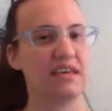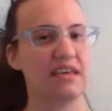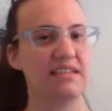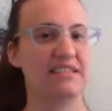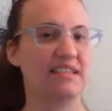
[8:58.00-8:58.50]

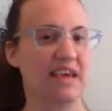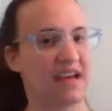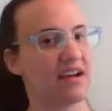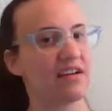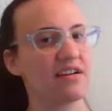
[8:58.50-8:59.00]
it's
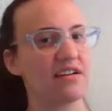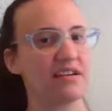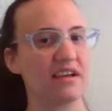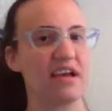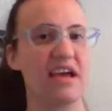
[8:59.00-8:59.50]
there
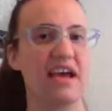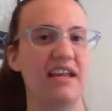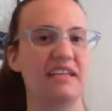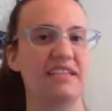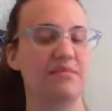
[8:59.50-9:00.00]
and
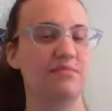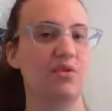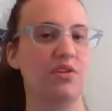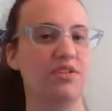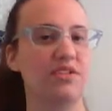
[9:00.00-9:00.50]
it's
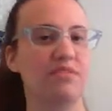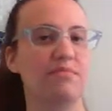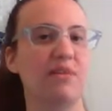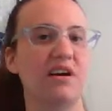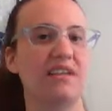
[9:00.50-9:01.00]

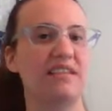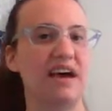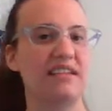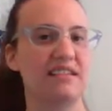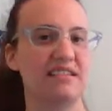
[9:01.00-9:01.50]
important, but
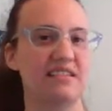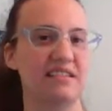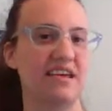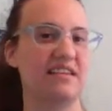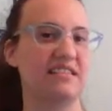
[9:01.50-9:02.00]
that doesn't
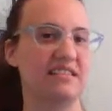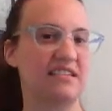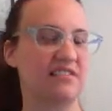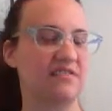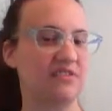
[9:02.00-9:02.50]
take the center